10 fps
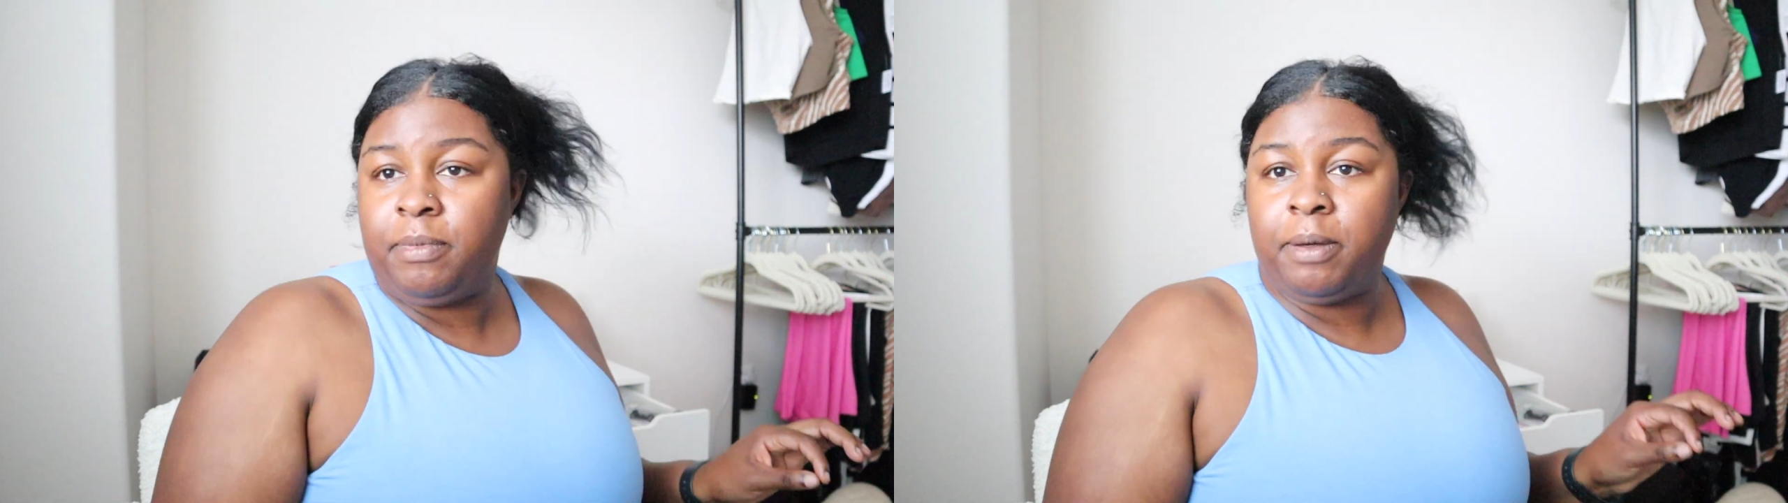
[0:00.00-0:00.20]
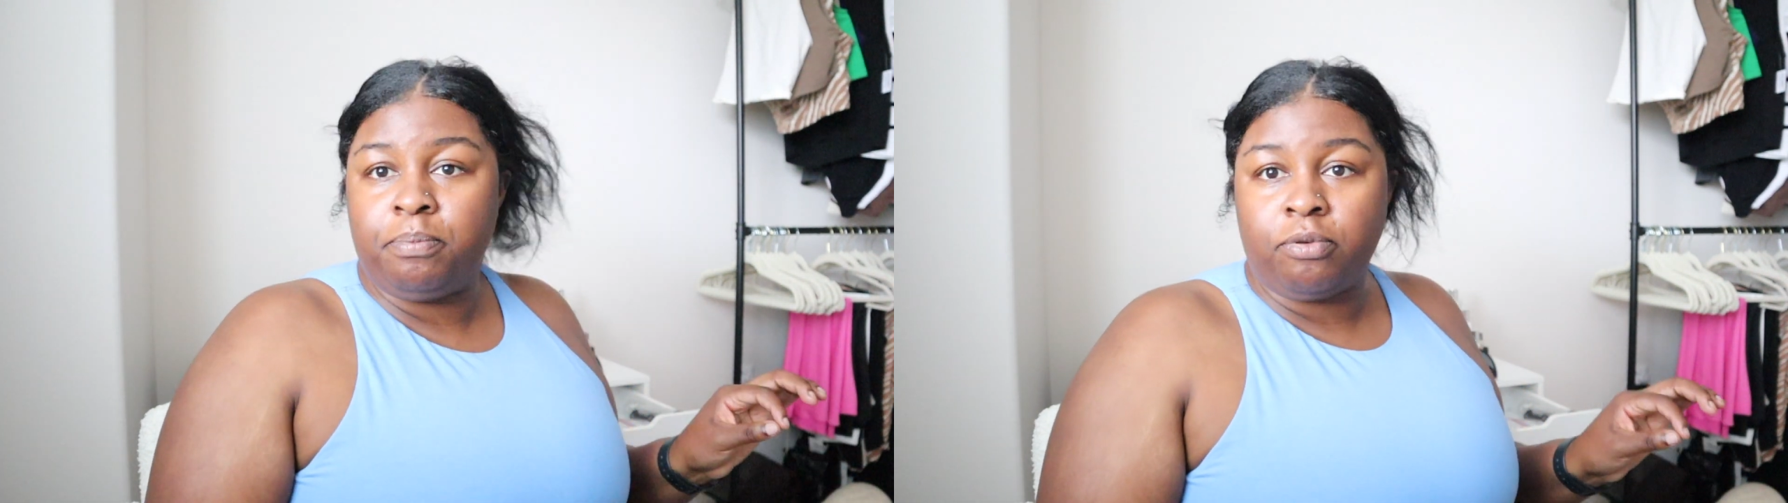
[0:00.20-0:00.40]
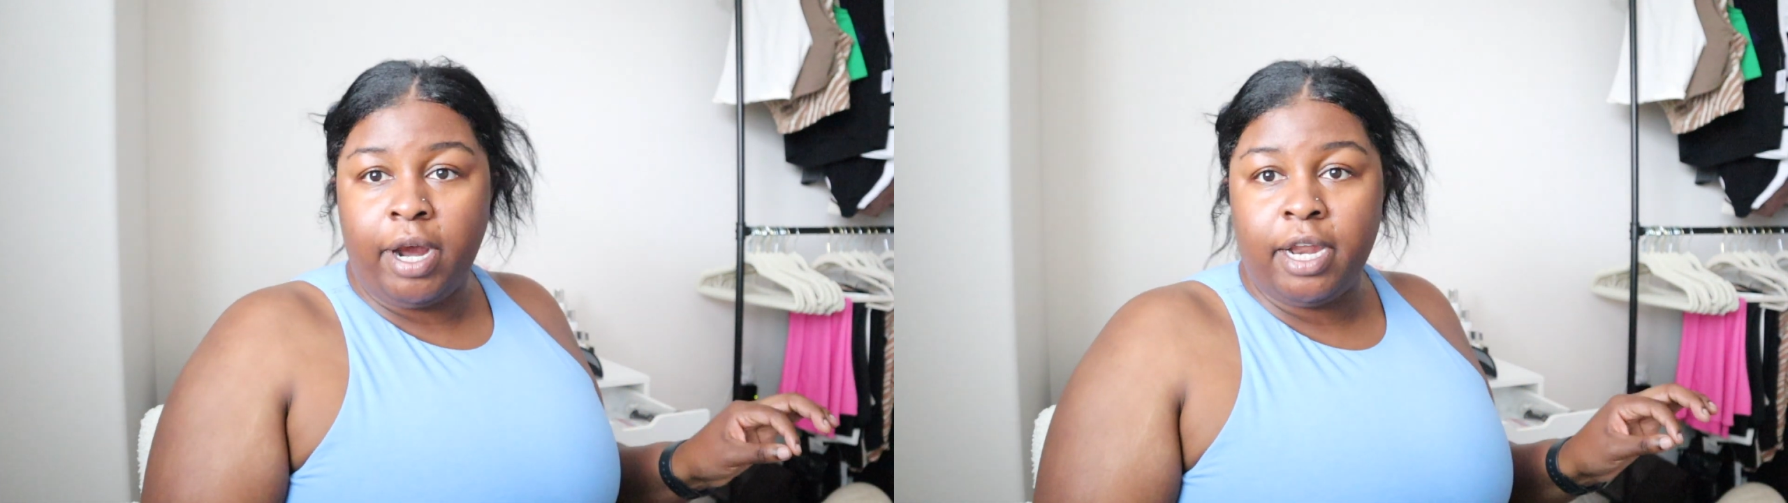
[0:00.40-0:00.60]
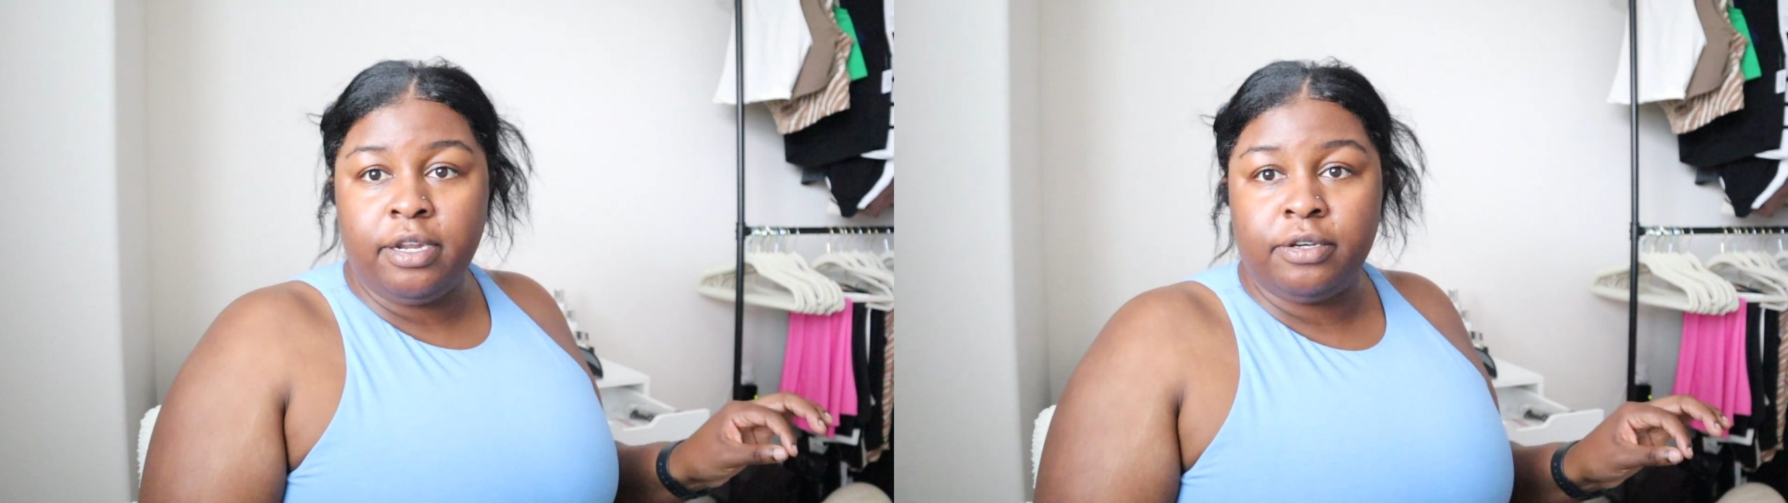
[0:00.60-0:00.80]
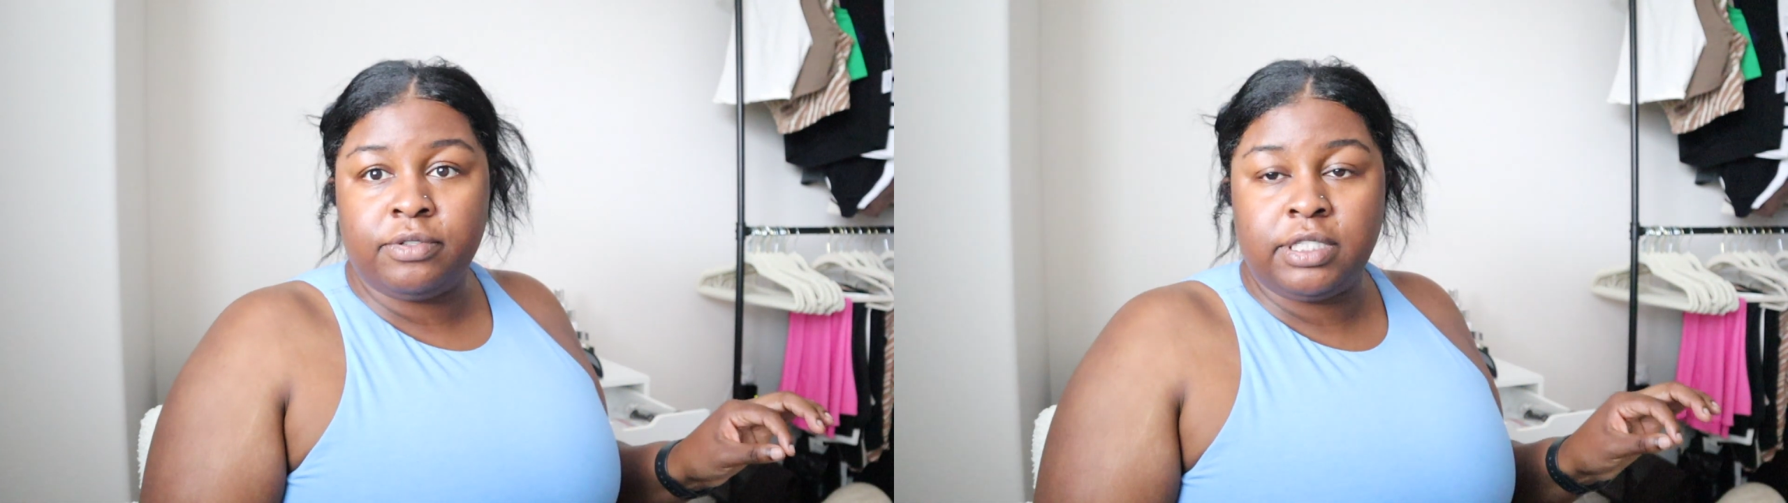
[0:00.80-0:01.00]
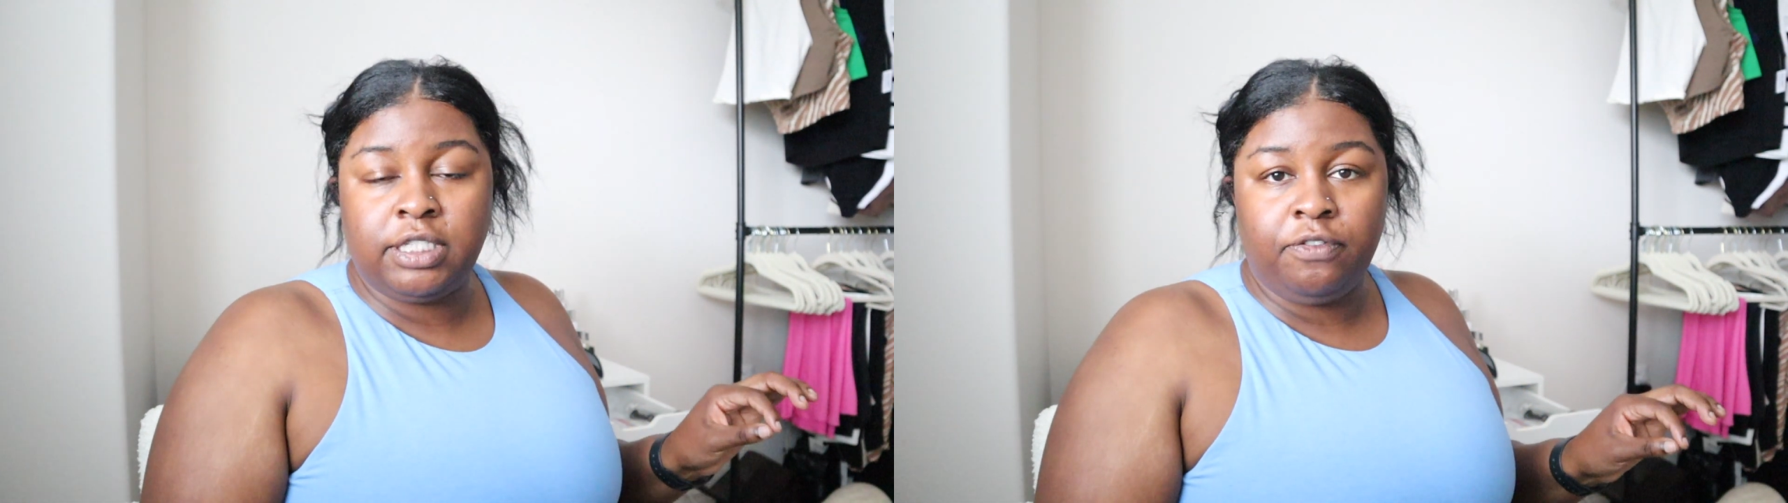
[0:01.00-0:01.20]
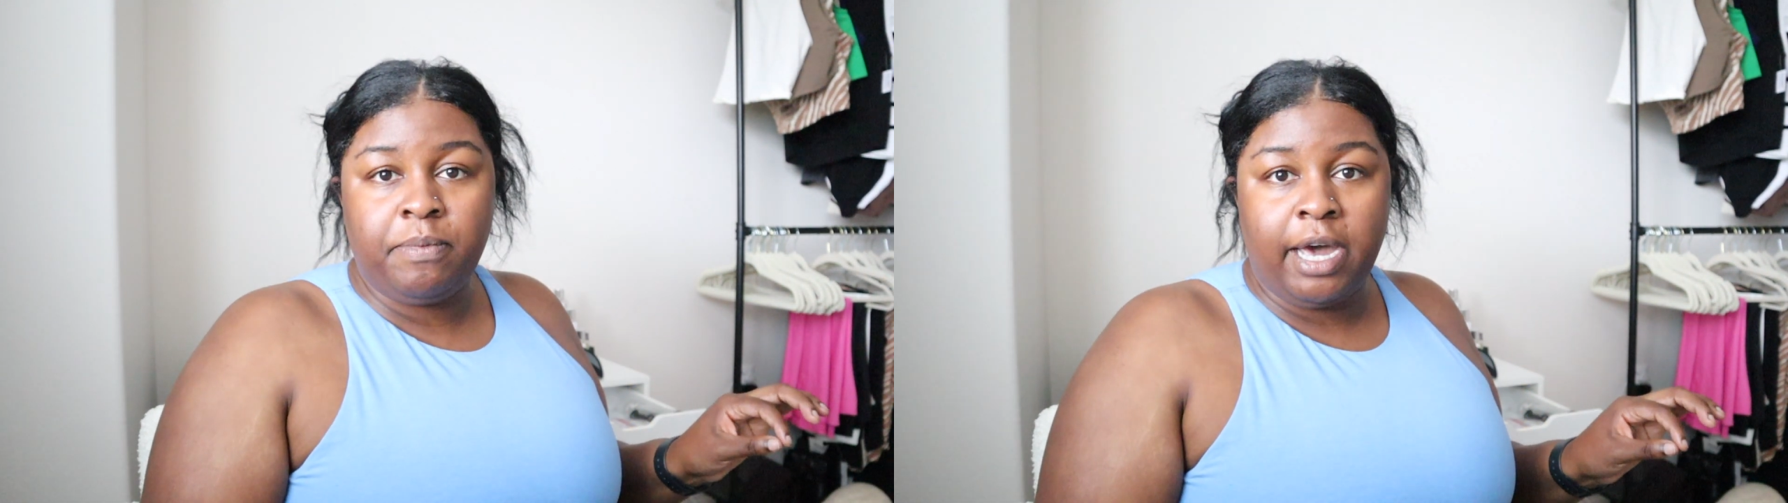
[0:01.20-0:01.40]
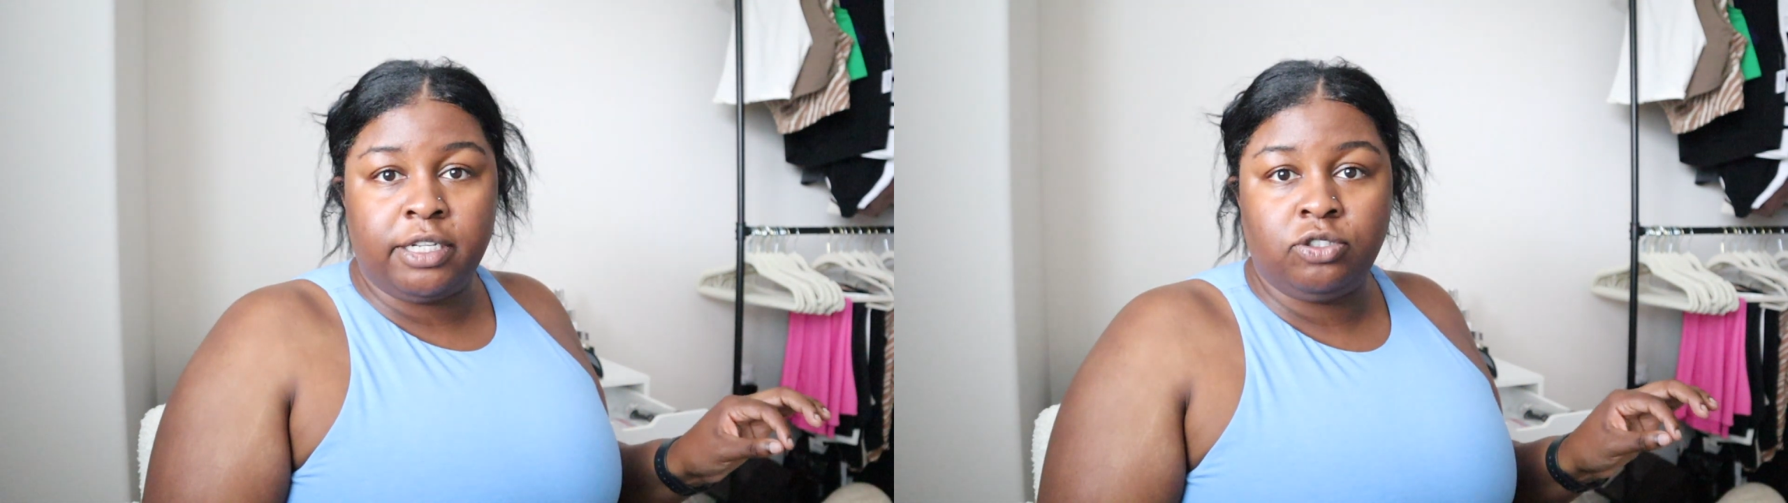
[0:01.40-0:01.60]
my brand new Steve
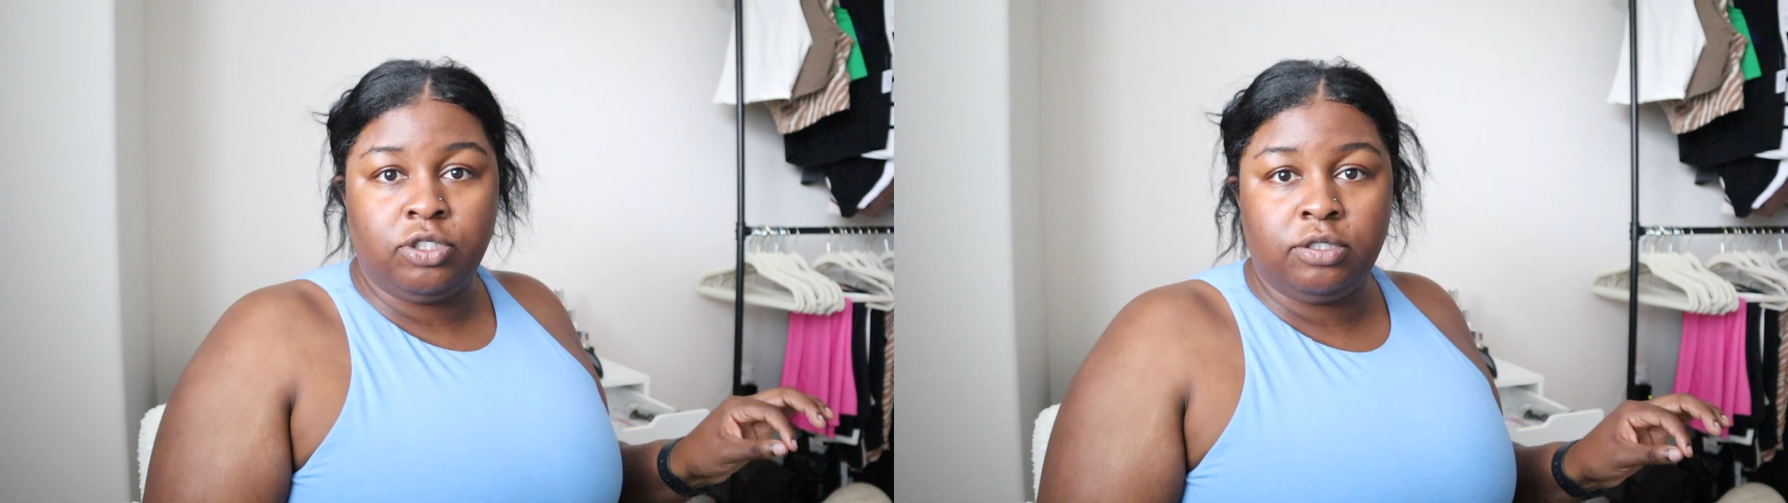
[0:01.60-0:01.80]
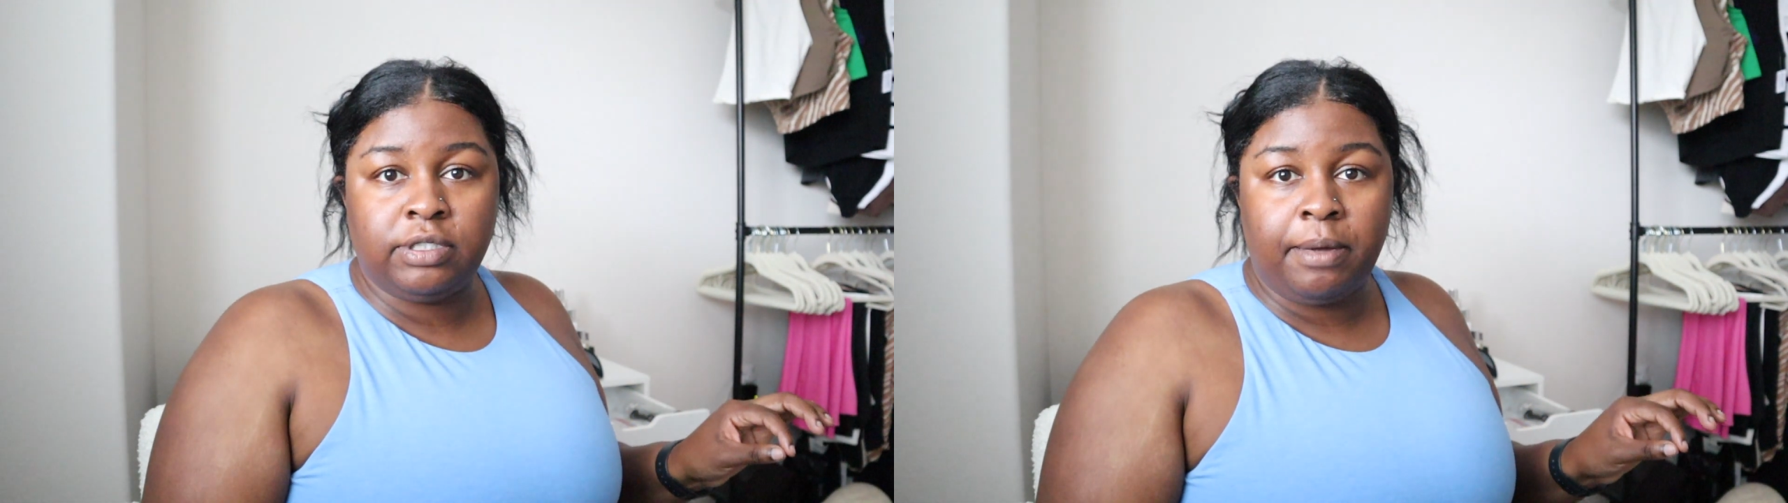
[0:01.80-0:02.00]
Madden shoes